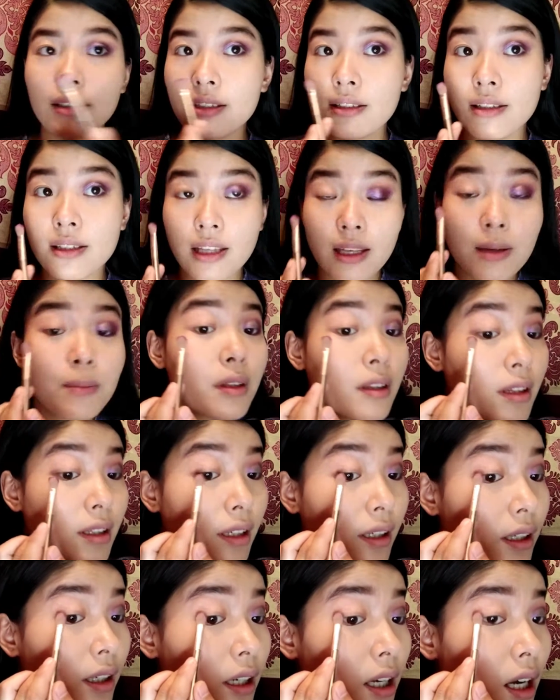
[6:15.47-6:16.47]
the same in
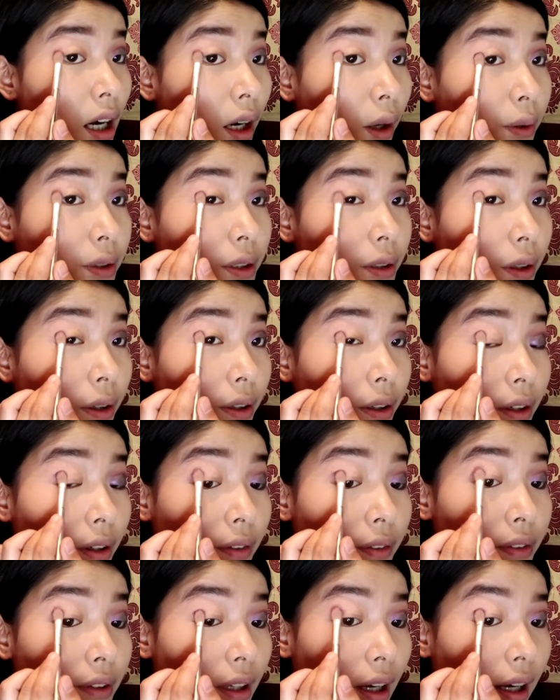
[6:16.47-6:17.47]
the outer corner
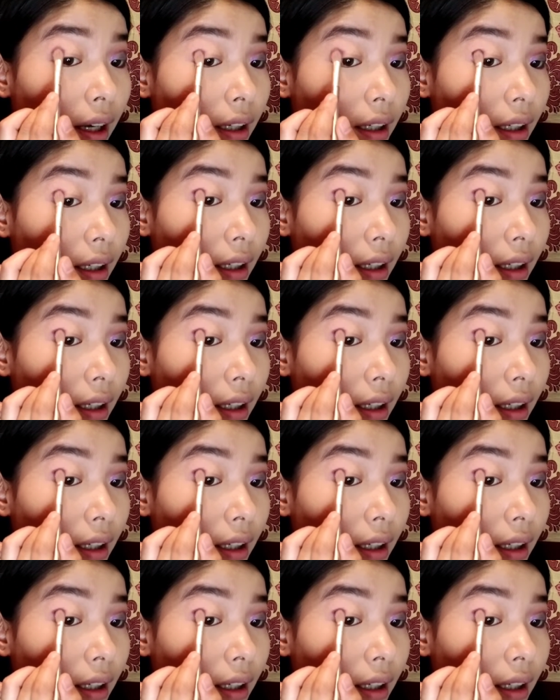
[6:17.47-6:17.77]
of the eye.